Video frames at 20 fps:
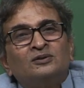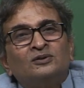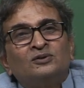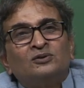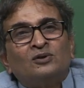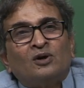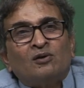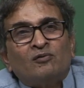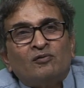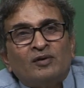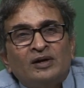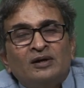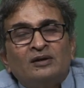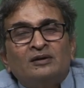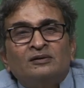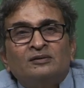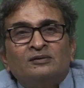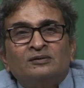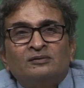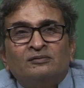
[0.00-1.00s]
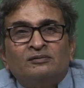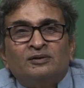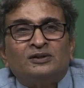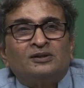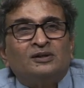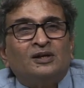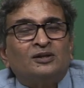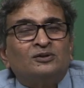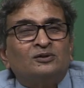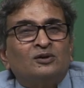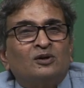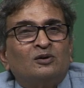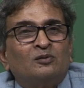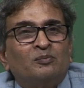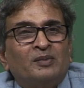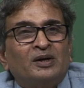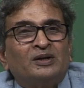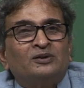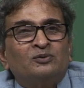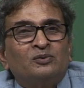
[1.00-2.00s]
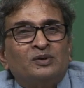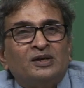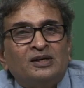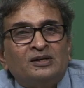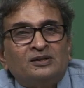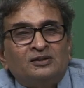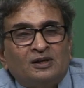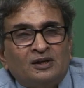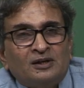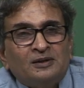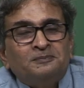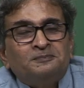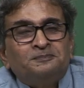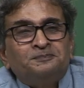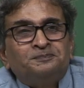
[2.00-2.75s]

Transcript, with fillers: solvent which does not mix very easily.